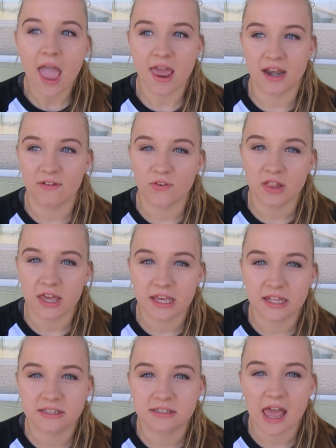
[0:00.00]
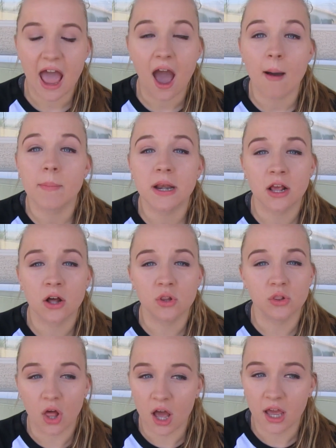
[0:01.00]
and I feel like it's happening a
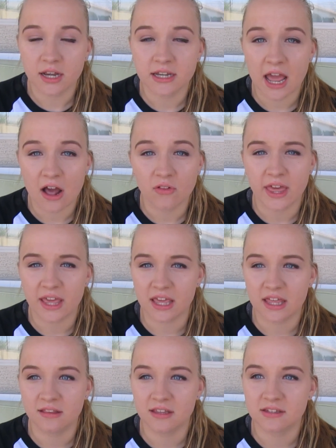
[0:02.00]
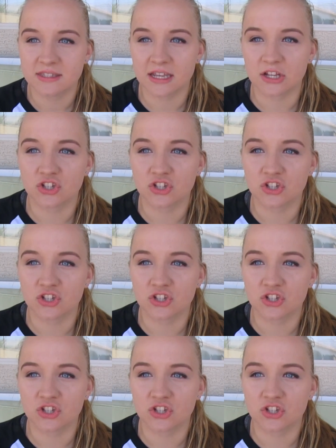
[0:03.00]
lot now, in this